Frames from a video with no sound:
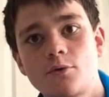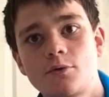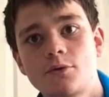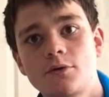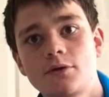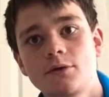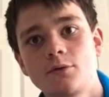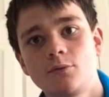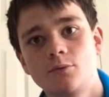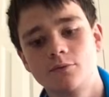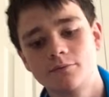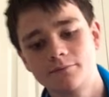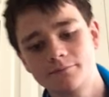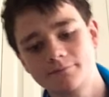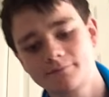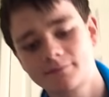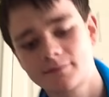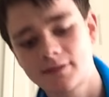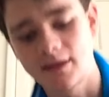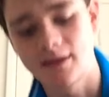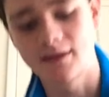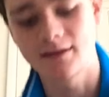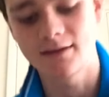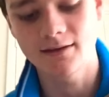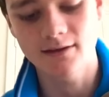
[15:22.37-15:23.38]
Phew.
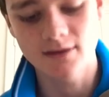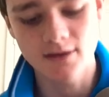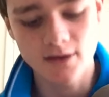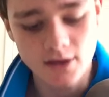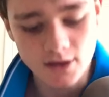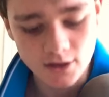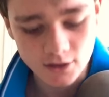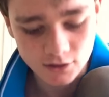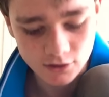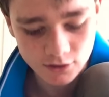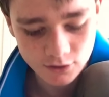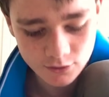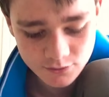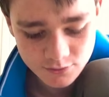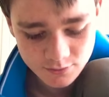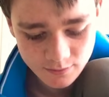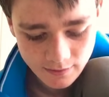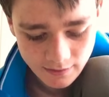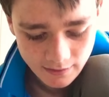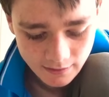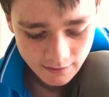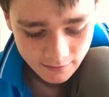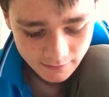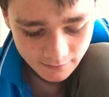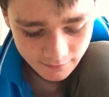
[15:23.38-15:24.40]
Close
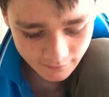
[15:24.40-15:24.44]
one.